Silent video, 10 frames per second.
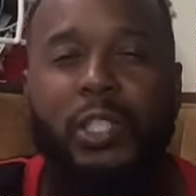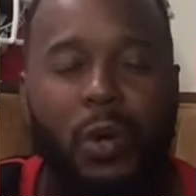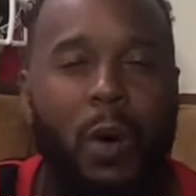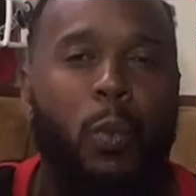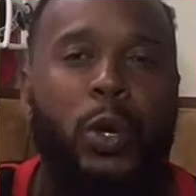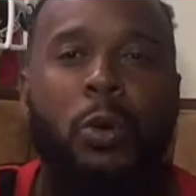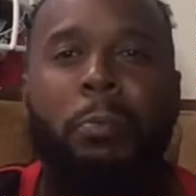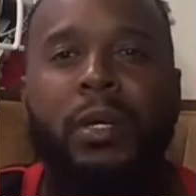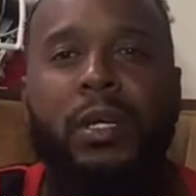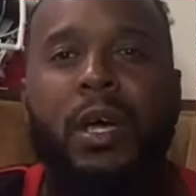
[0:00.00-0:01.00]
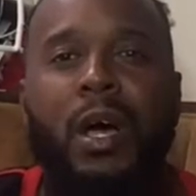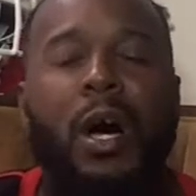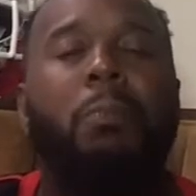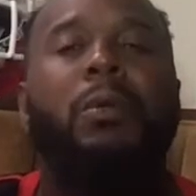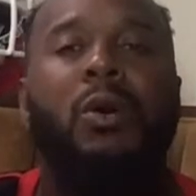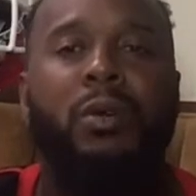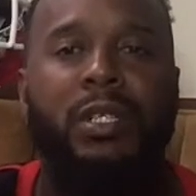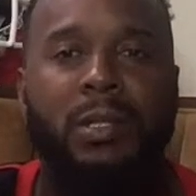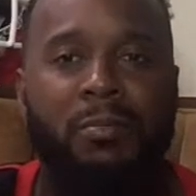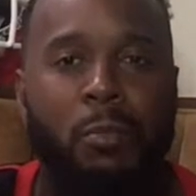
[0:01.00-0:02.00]
so I will be uploading
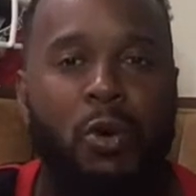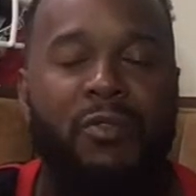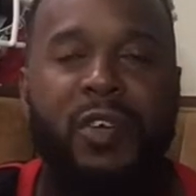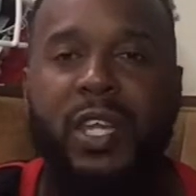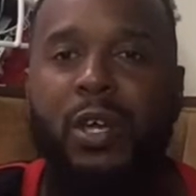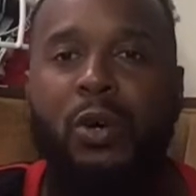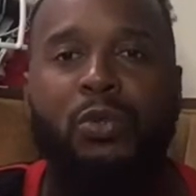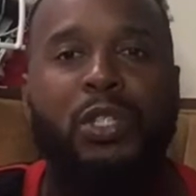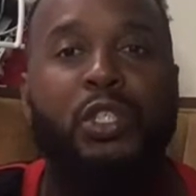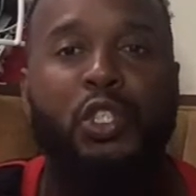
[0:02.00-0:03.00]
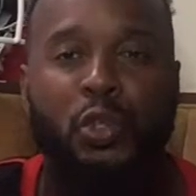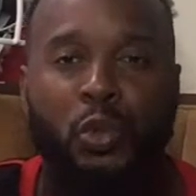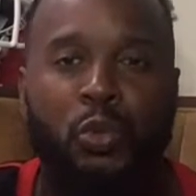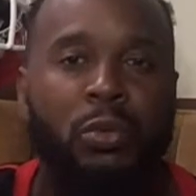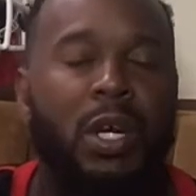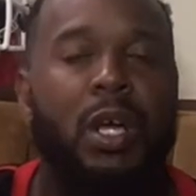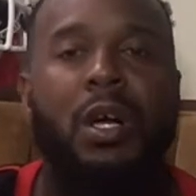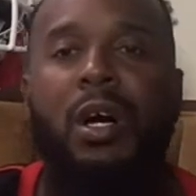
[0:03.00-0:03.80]
some more videos soon.